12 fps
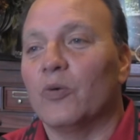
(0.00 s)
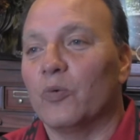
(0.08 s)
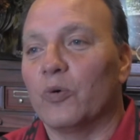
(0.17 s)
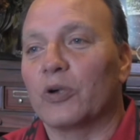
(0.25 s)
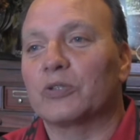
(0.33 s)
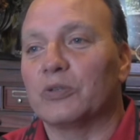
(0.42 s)

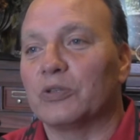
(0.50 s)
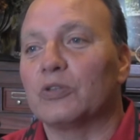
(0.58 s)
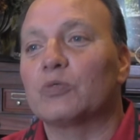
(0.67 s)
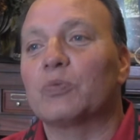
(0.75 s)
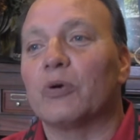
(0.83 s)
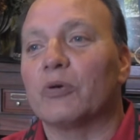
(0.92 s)
Worked on
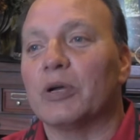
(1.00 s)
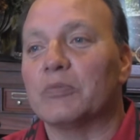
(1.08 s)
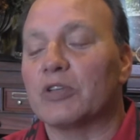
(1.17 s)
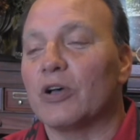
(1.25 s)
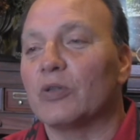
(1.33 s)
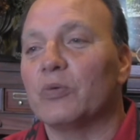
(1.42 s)
those
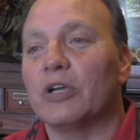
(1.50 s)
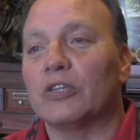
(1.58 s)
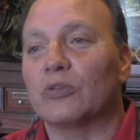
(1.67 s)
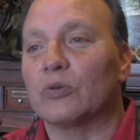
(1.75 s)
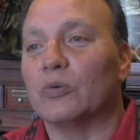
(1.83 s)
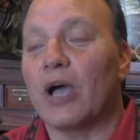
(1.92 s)
programs all the way
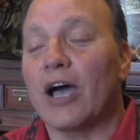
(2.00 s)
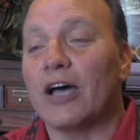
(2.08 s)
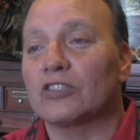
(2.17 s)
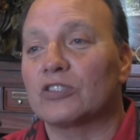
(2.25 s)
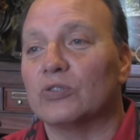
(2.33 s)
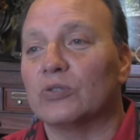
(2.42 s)
through high
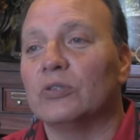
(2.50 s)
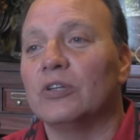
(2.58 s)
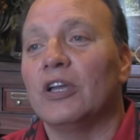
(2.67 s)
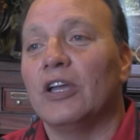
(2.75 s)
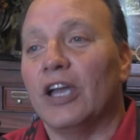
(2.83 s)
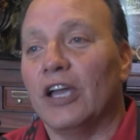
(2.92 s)
school.
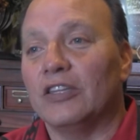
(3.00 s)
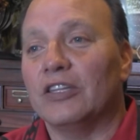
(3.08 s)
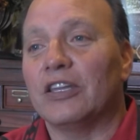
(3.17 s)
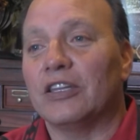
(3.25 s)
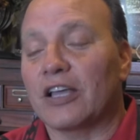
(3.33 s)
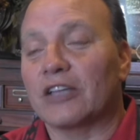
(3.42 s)
And
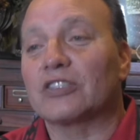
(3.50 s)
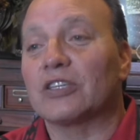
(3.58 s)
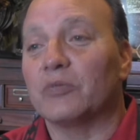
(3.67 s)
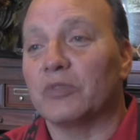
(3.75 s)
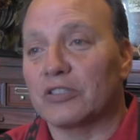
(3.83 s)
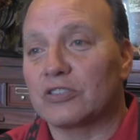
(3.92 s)
then, like I said,
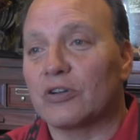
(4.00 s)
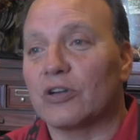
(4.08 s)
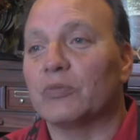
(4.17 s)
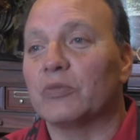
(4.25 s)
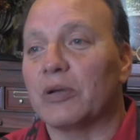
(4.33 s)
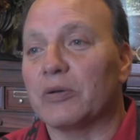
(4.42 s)
when I
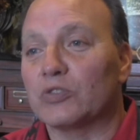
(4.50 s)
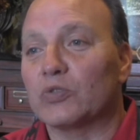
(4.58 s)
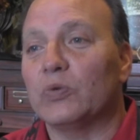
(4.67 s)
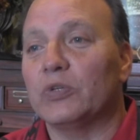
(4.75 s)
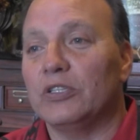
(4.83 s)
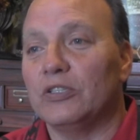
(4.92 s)
started when I was
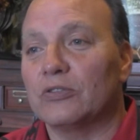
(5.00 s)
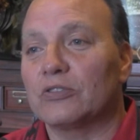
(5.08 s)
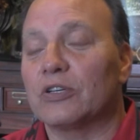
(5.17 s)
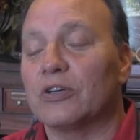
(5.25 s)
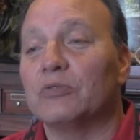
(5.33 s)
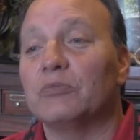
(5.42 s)
20 years
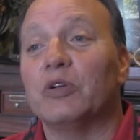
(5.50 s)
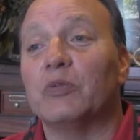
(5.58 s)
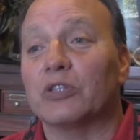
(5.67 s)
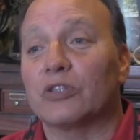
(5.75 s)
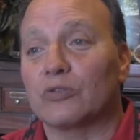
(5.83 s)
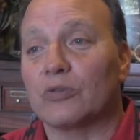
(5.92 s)
old, been
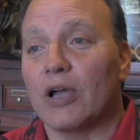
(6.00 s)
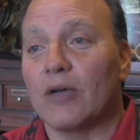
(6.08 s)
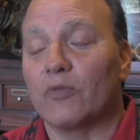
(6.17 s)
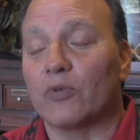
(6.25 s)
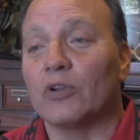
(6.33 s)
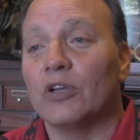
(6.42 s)
with the tribe
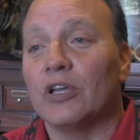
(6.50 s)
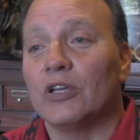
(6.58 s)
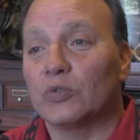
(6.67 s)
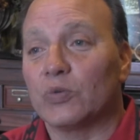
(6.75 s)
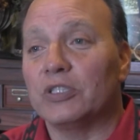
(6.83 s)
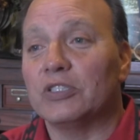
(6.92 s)
for
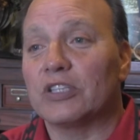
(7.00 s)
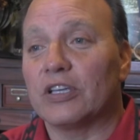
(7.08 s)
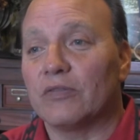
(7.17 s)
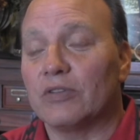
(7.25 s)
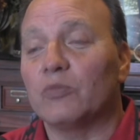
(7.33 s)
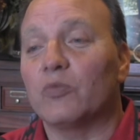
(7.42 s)

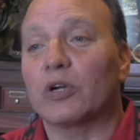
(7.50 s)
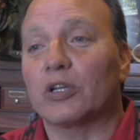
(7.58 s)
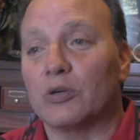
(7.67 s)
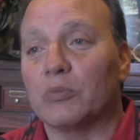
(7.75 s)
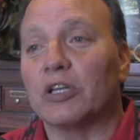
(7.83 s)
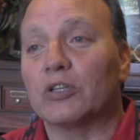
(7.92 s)
27, working
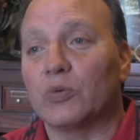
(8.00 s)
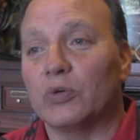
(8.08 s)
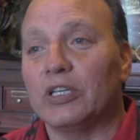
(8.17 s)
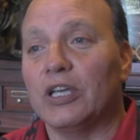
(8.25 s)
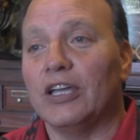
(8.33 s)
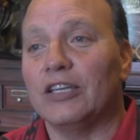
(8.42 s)
on my
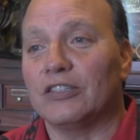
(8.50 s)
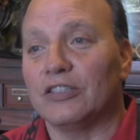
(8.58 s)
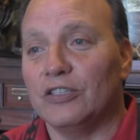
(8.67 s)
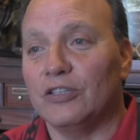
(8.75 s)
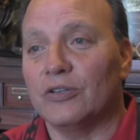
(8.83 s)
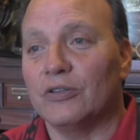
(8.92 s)
28th
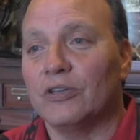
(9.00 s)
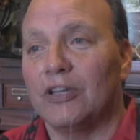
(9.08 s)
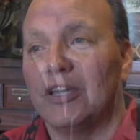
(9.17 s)
year.